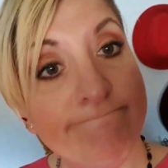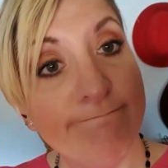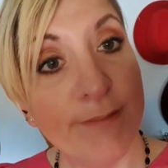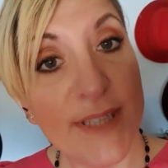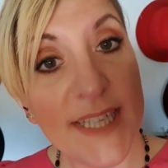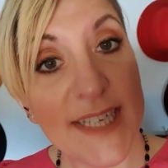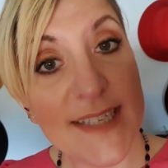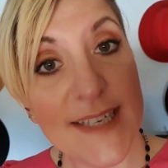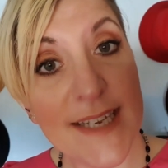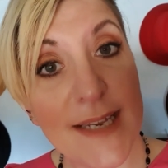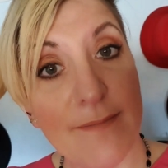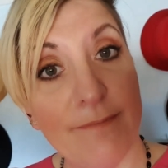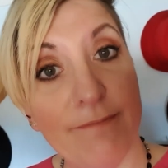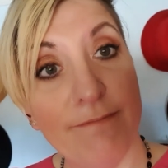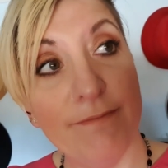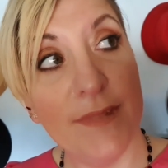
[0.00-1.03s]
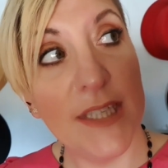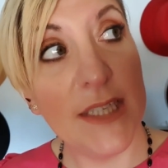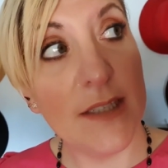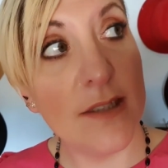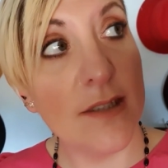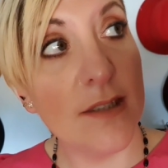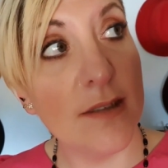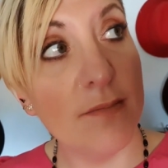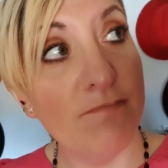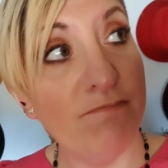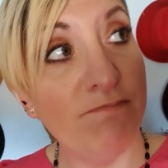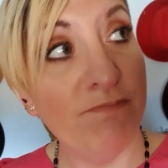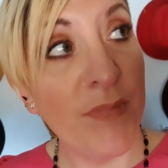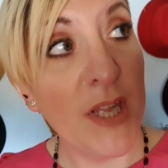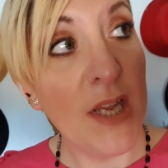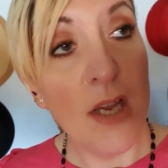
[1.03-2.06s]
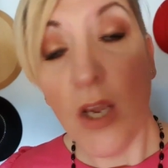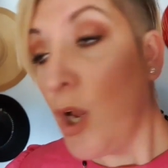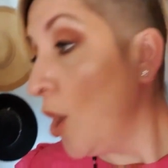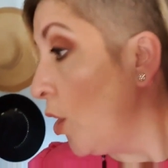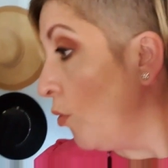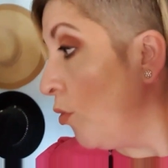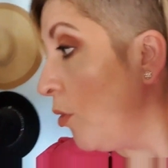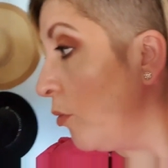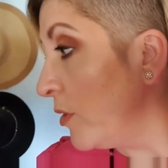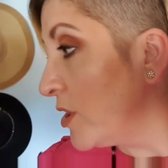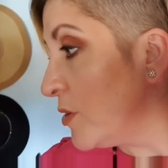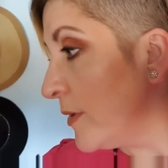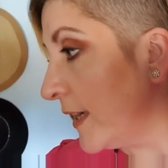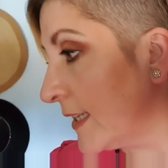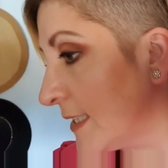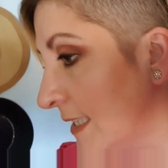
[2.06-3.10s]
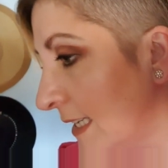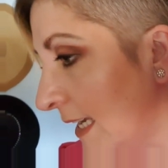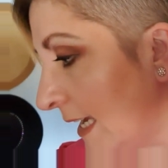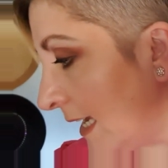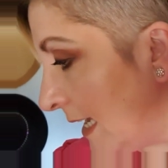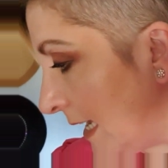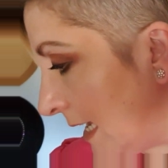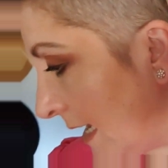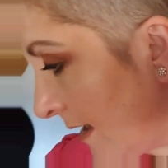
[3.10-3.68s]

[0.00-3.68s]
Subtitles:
But that's it. That's what we're doing today.